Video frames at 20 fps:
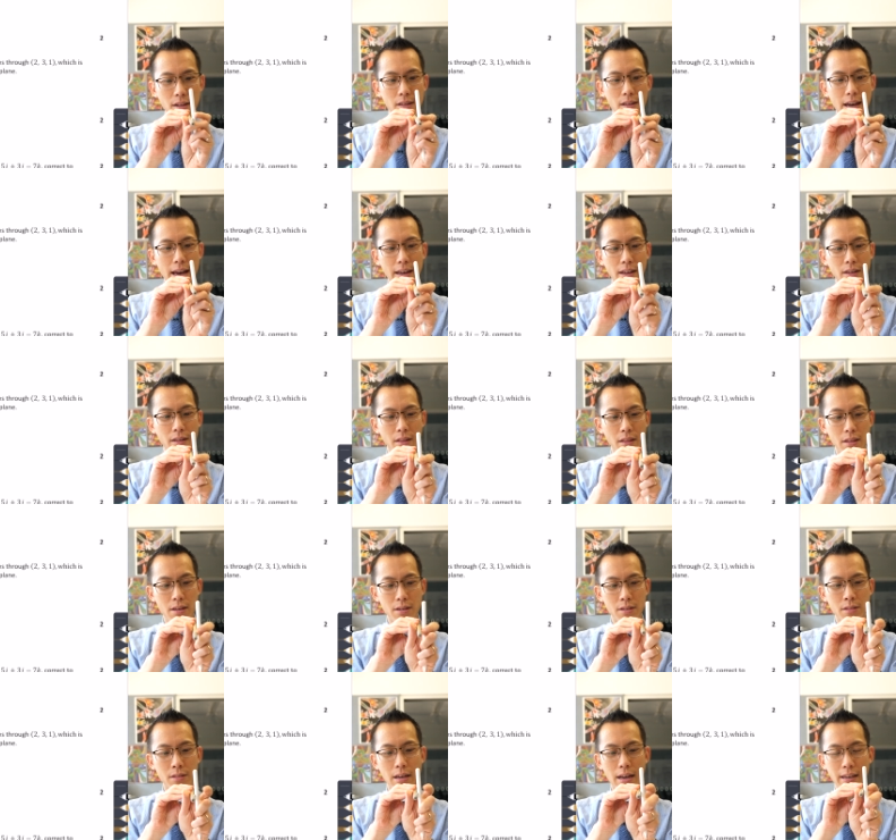like
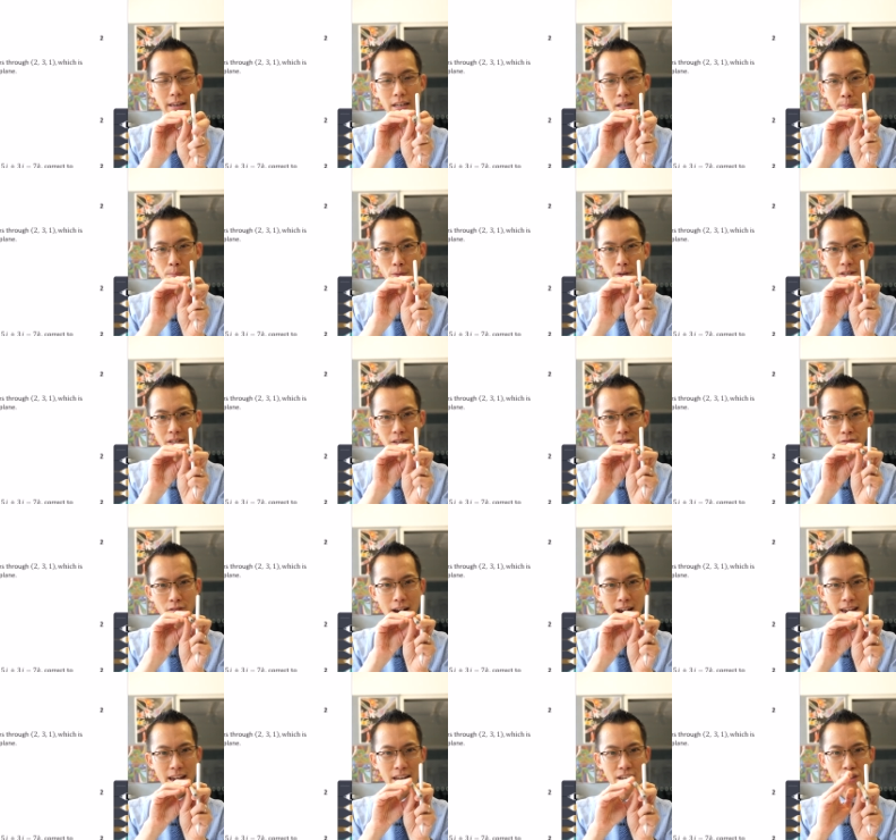this, I guess pointing
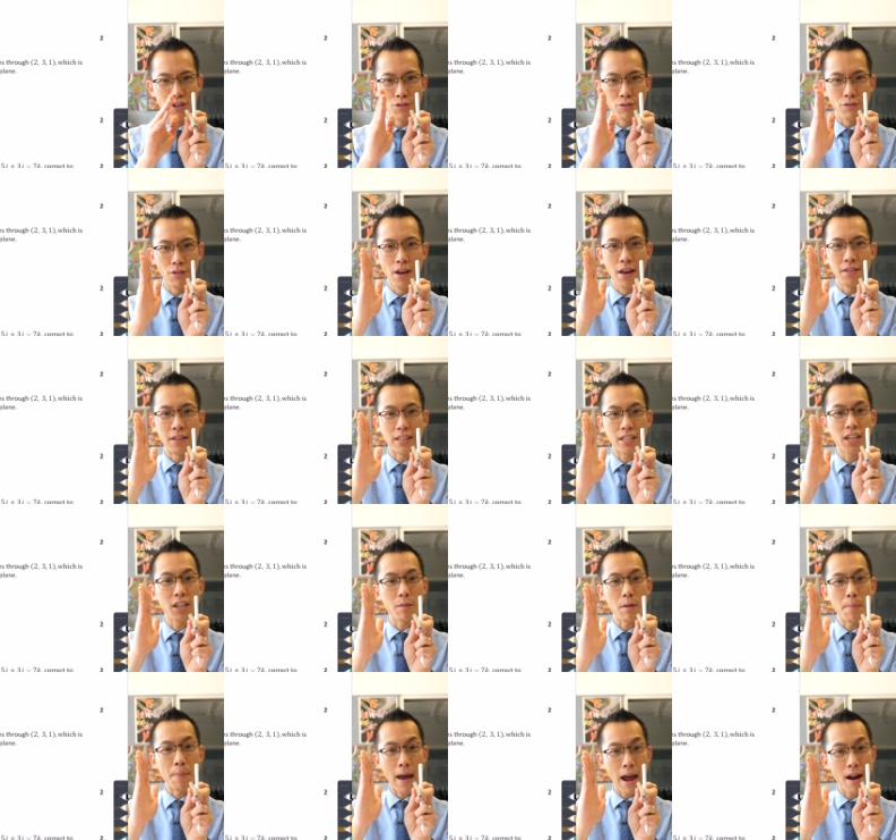right at you, that's going
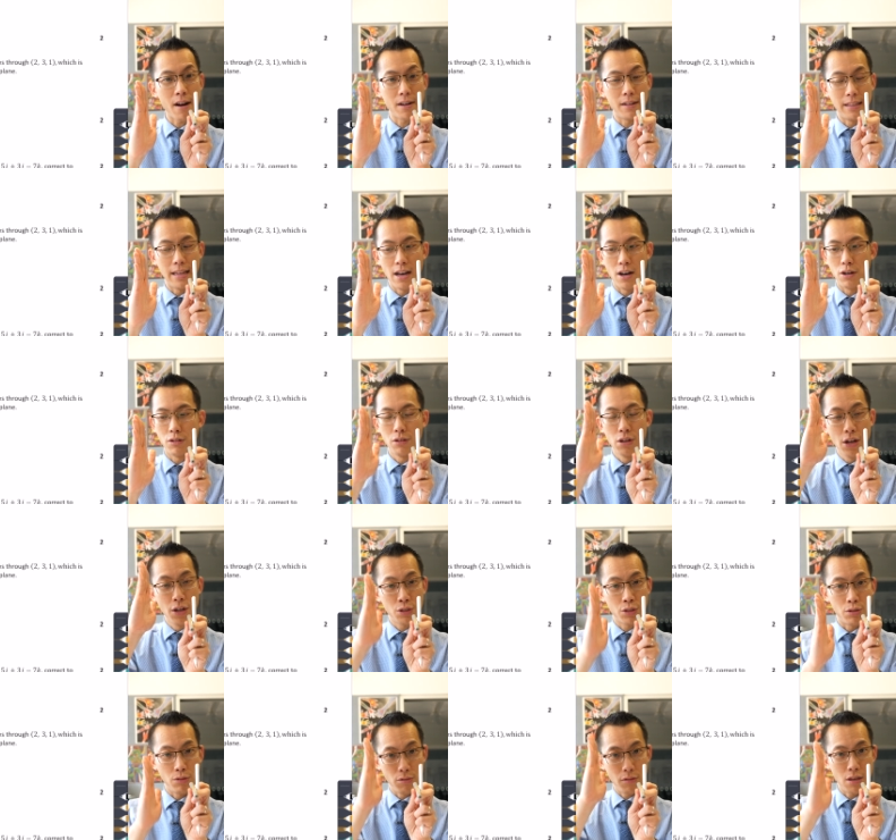to be parallel
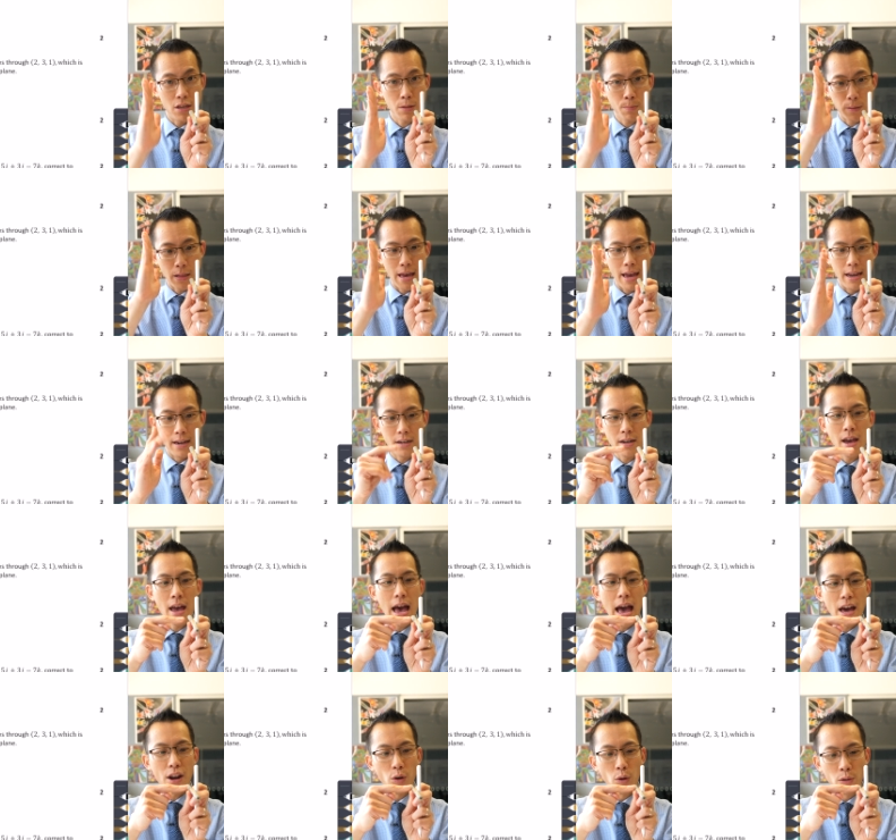to this plane
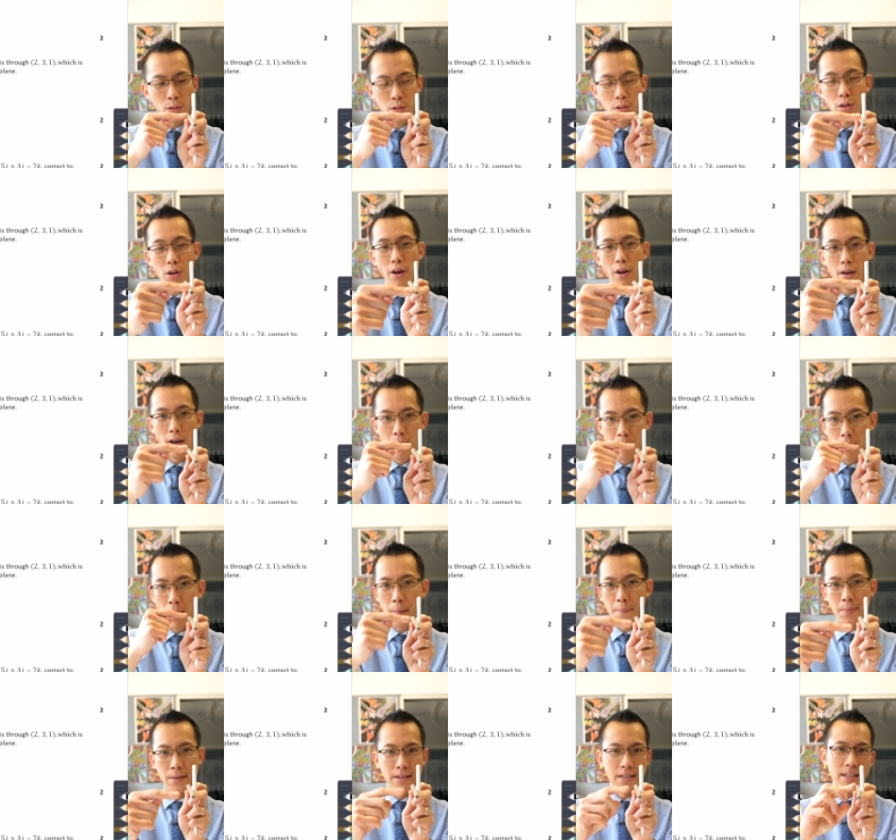and also
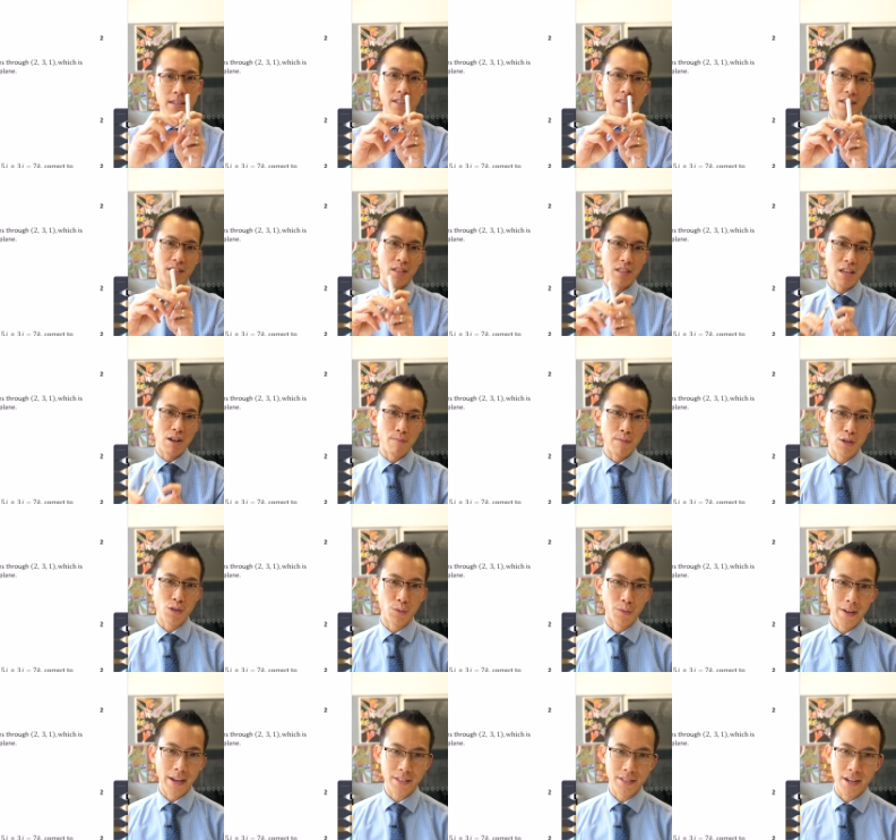perpendicular to the
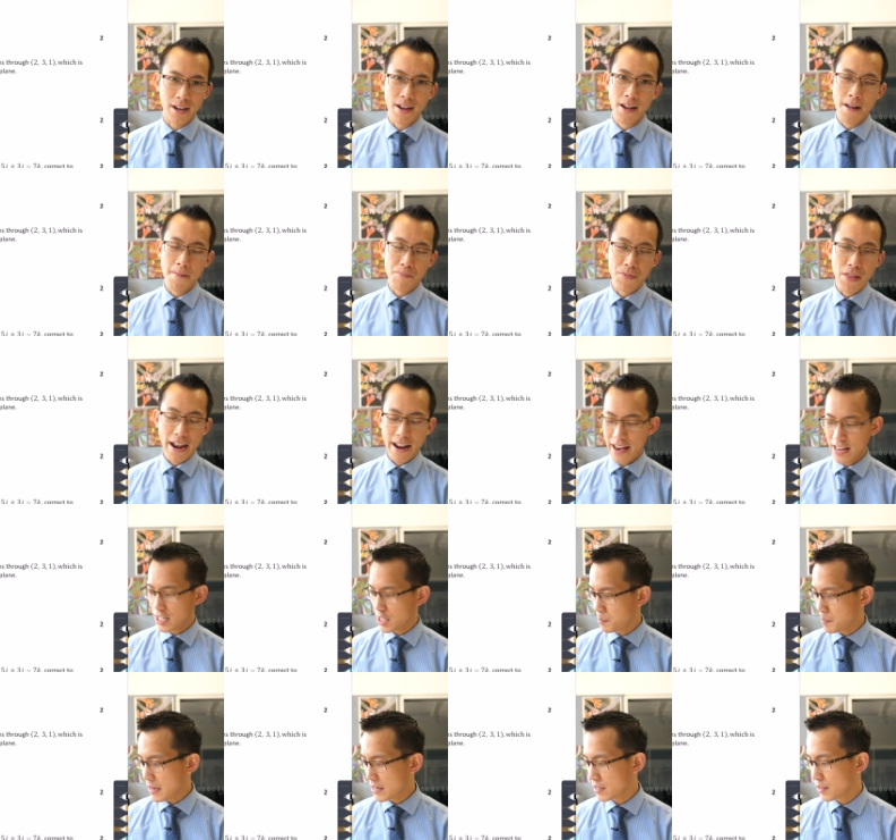original vector that I
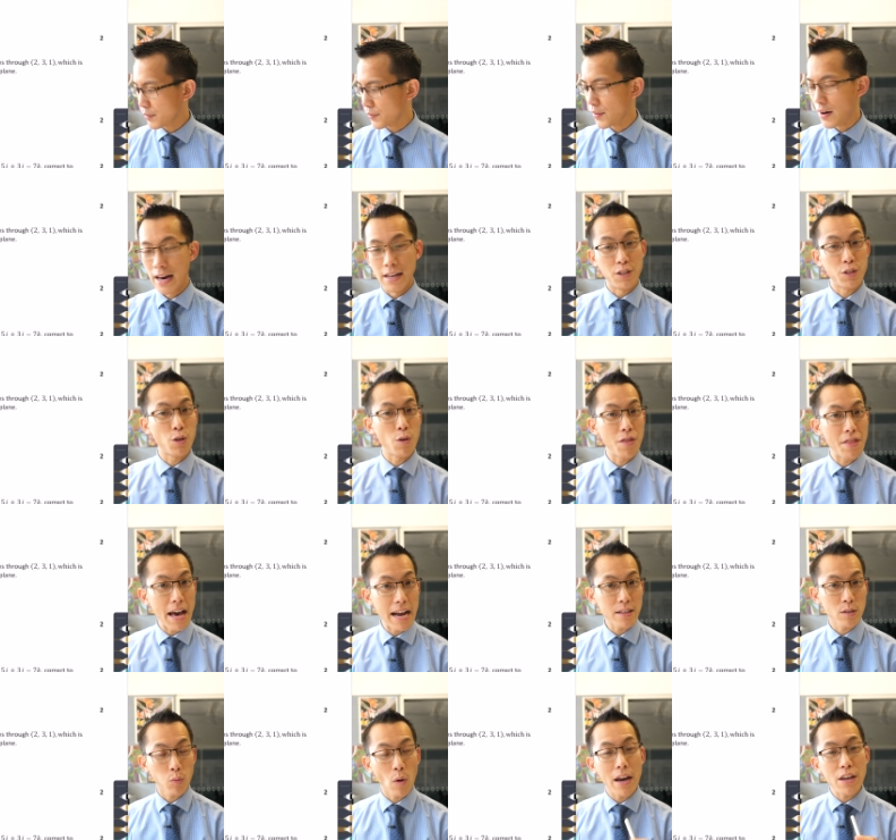specified. So
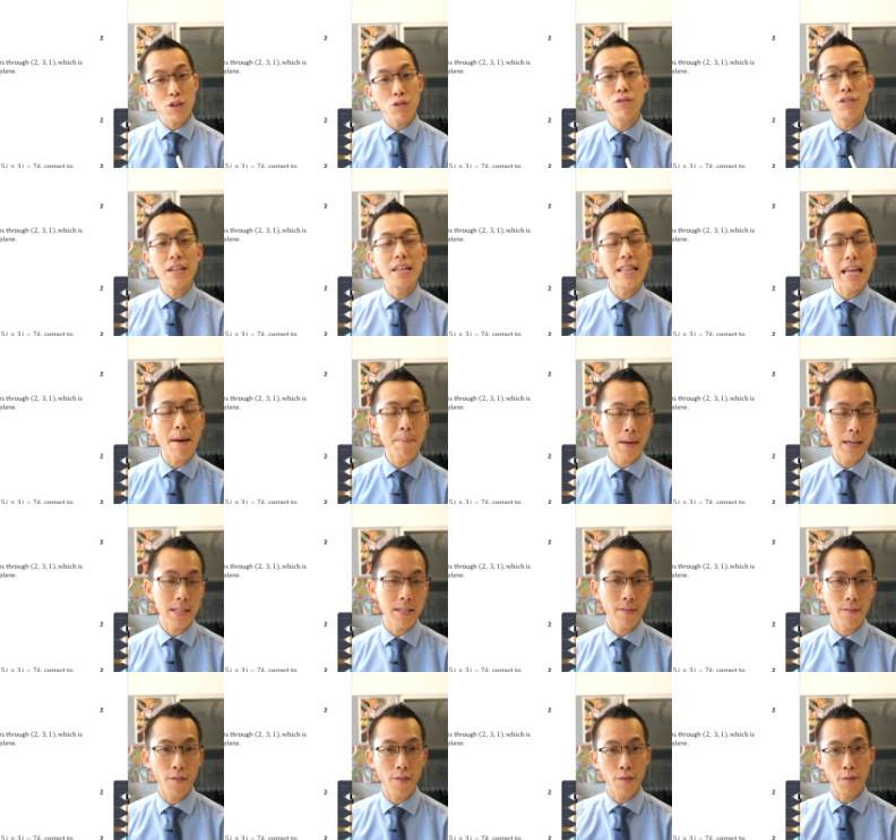that's why you need that
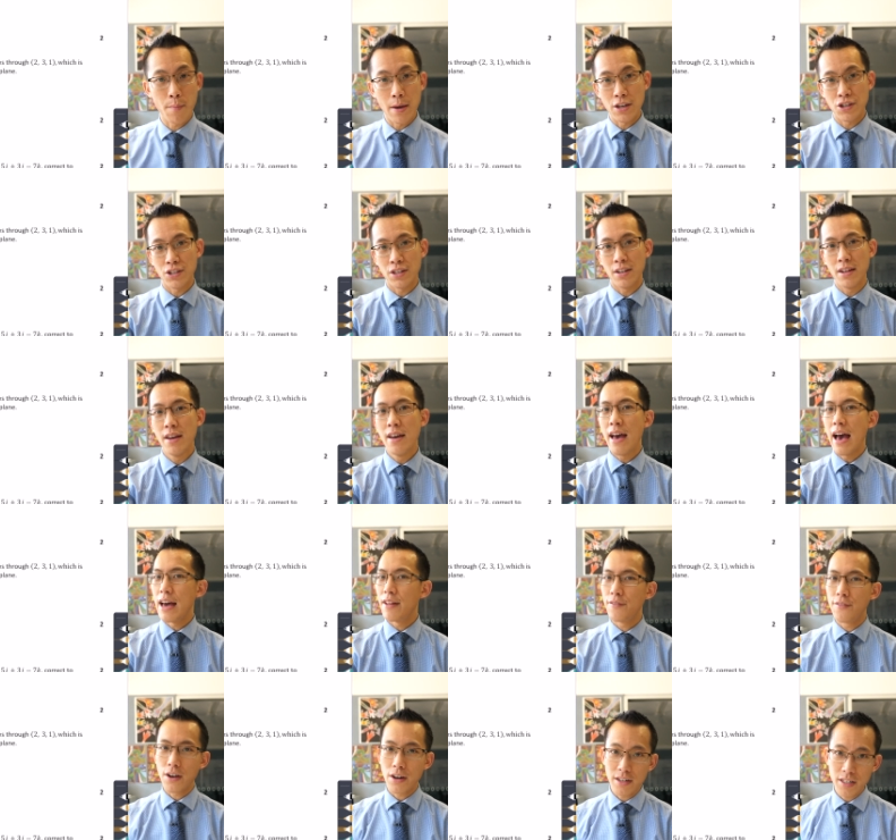piece of information
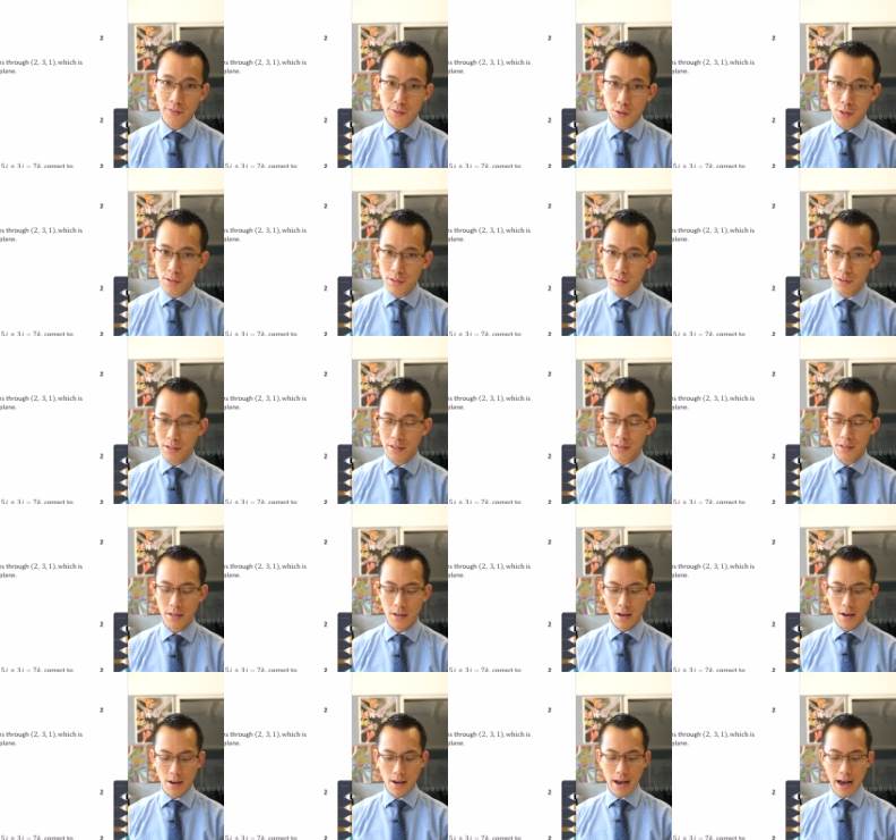and very few students,
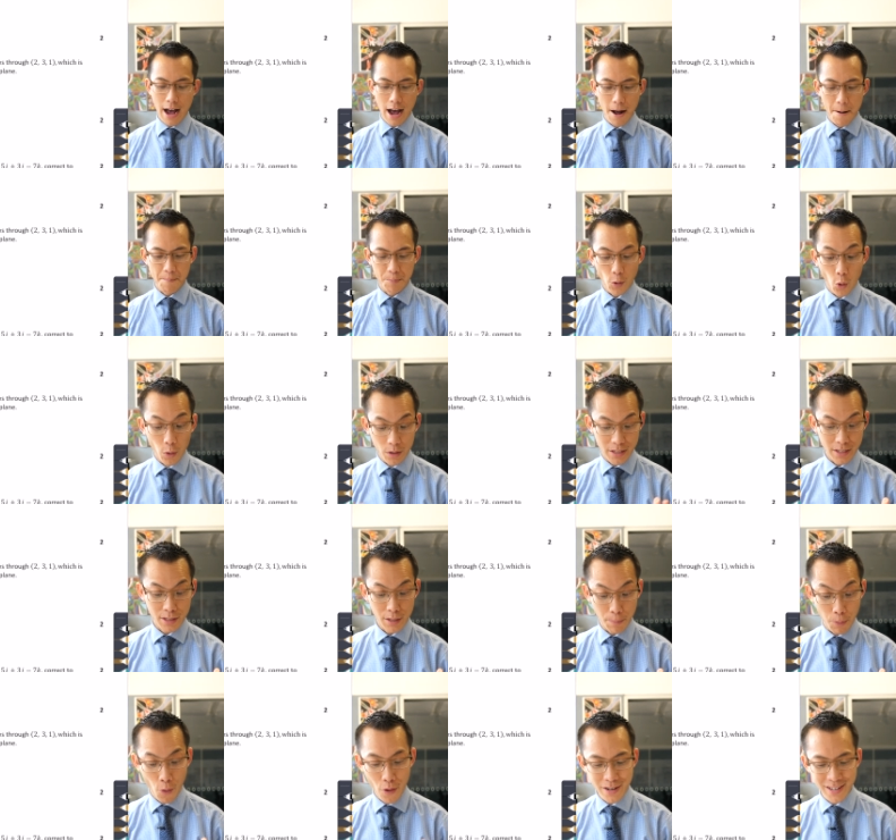um, or
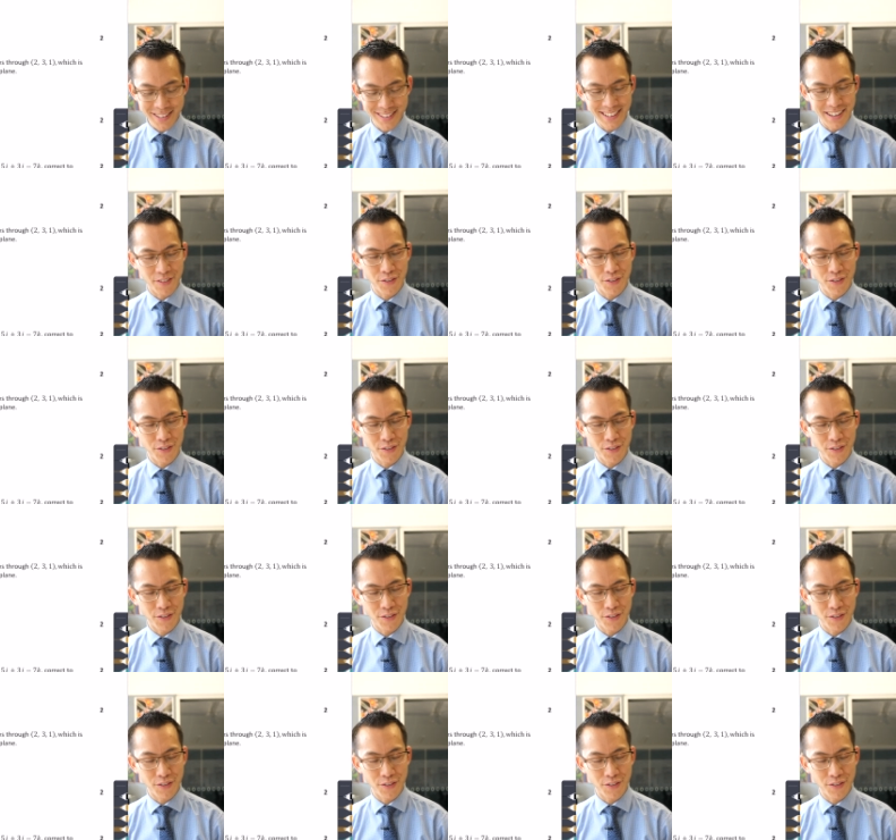disappointingly